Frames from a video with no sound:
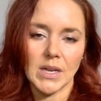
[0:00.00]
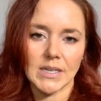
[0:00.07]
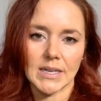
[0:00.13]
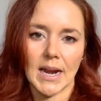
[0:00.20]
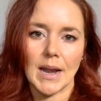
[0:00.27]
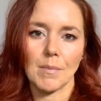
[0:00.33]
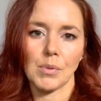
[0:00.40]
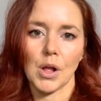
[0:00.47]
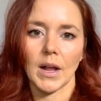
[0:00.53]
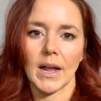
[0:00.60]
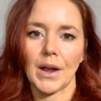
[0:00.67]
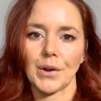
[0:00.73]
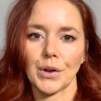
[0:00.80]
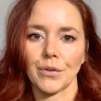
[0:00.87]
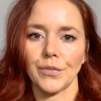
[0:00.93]
to kind of block
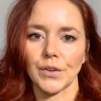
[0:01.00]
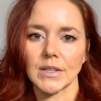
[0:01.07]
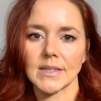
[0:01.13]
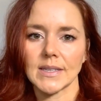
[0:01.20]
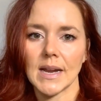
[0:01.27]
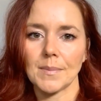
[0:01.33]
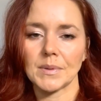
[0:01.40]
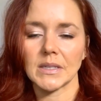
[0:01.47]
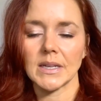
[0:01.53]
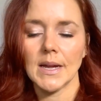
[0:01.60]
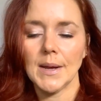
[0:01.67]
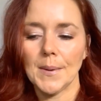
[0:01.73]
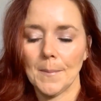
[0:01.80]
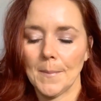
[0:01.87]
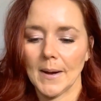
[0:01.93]
out your footsteps,
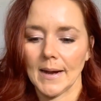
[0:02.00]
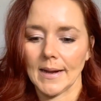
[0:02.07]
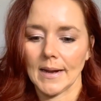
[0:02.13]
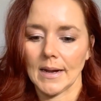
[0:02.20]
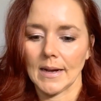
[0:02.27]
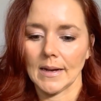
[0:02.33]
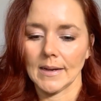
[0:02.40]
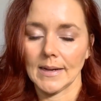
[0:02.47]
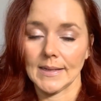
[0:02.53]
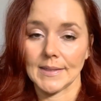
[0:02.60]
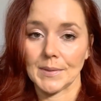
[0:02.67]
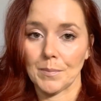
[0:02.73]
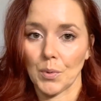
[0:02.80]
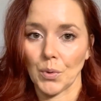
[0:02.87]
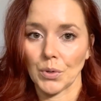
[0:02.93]
but uh, it's
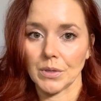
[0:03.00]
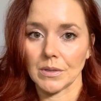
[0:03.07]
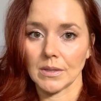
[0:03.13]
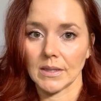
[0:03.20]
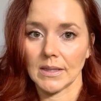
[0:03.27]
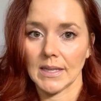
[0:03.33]
important.